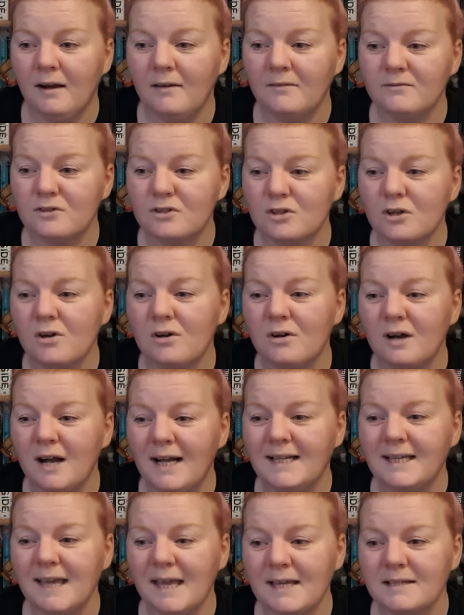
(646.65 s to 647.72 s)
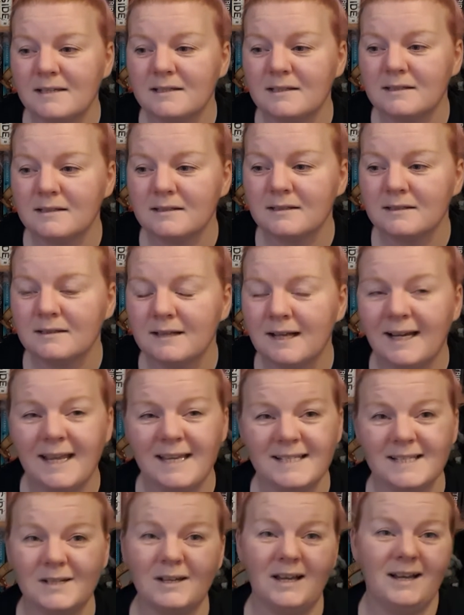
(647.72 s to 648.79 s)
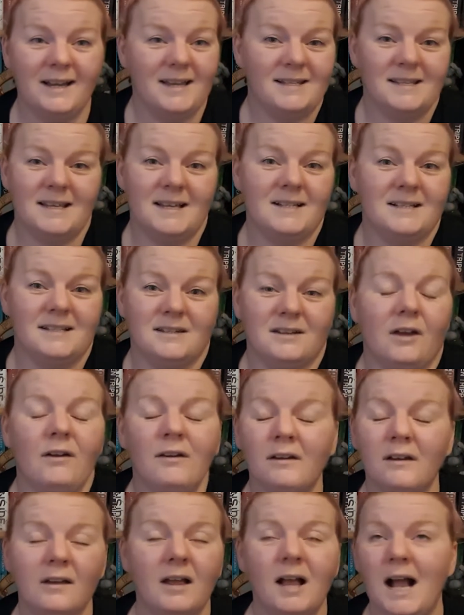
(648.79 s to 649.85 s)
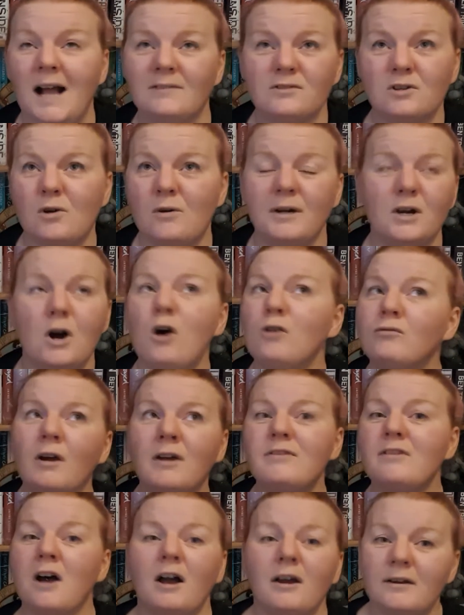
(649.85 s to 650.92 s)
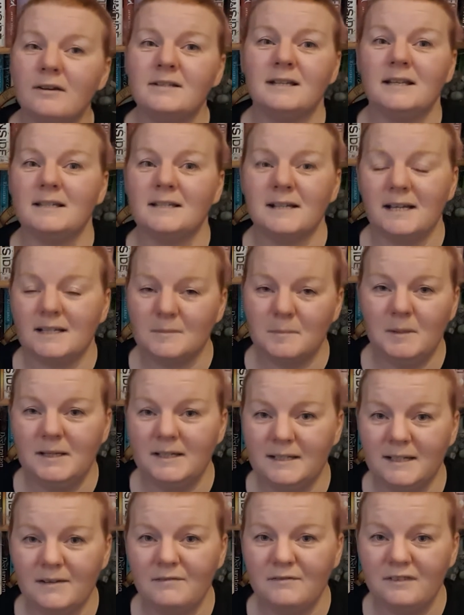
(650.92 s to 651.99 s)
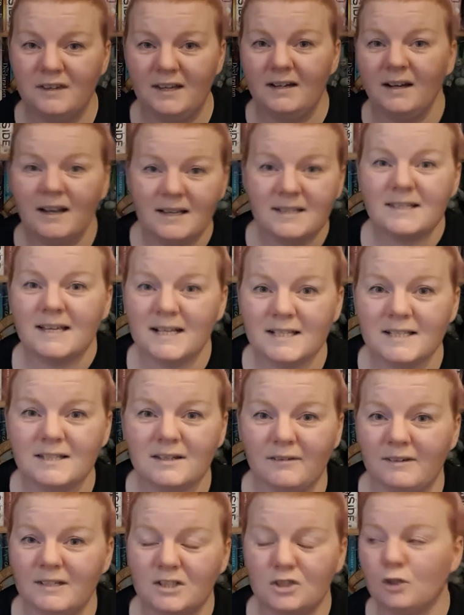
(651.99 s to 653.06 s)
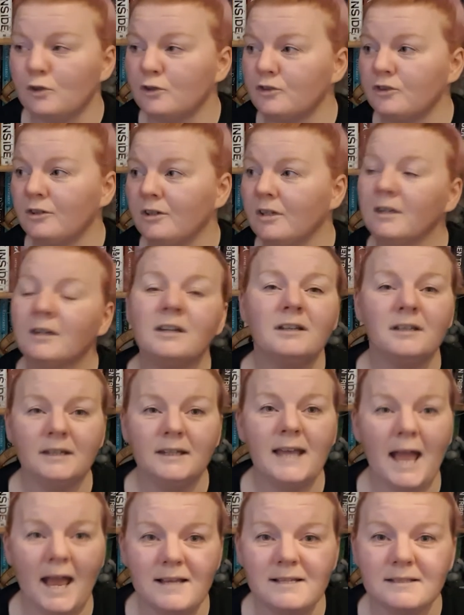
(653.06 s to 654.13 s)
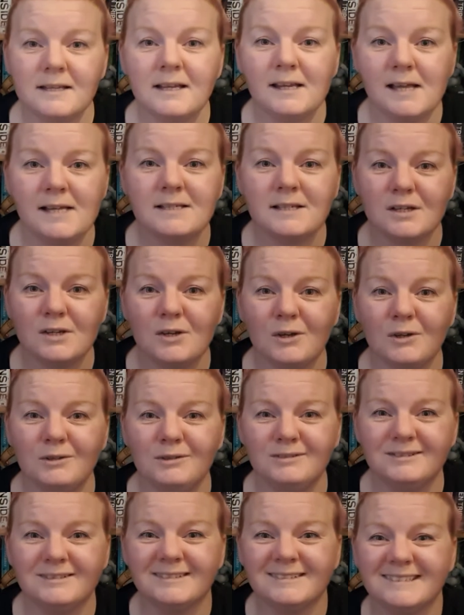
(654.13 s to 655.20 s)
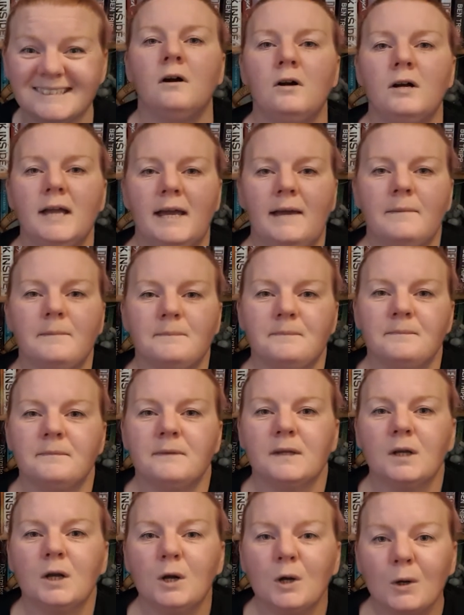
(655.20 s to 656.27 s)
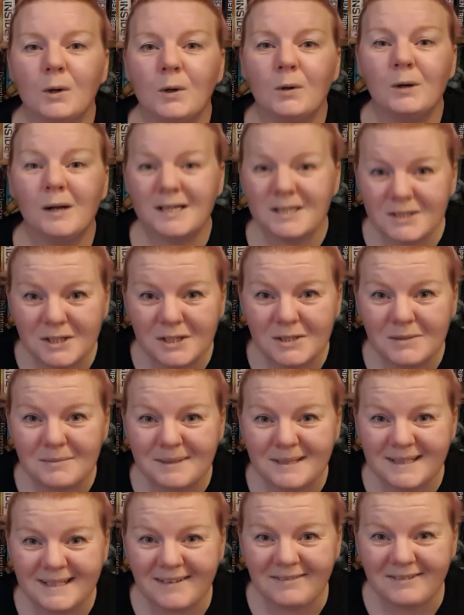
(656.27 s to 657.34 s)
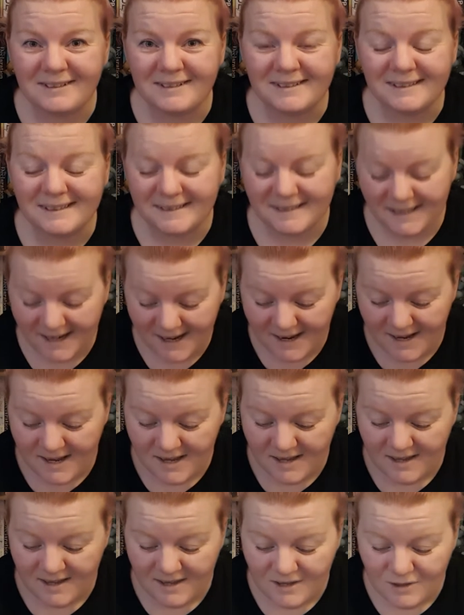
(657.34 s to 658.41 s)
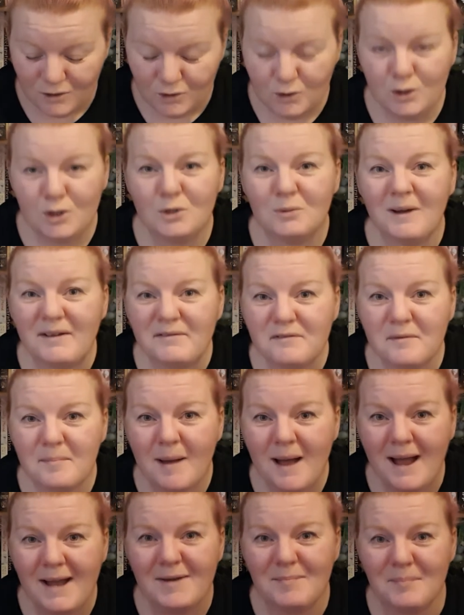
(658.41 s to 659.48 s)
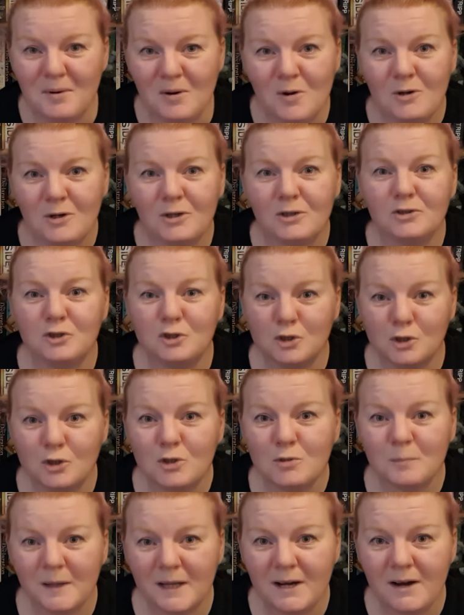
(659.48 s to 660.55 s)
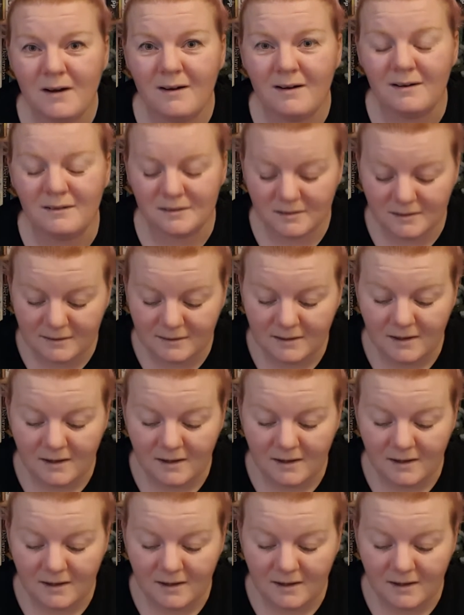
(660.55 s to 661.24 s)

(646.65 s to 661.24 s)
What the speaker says: so I guess the answer, after going all around the houses and explaining everything, I guess the answer is just yes. Yes, I do. Okay. Question number 7. Do you ever buy a book just because